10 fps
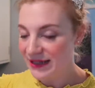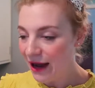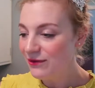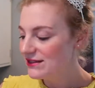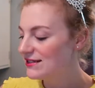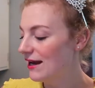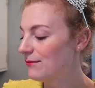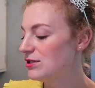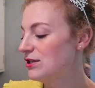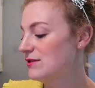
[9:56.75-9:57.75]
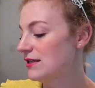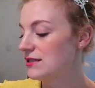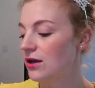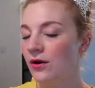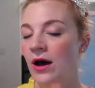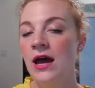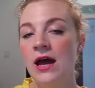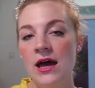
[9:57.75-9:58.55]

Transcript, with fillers: Now is the time to use it. So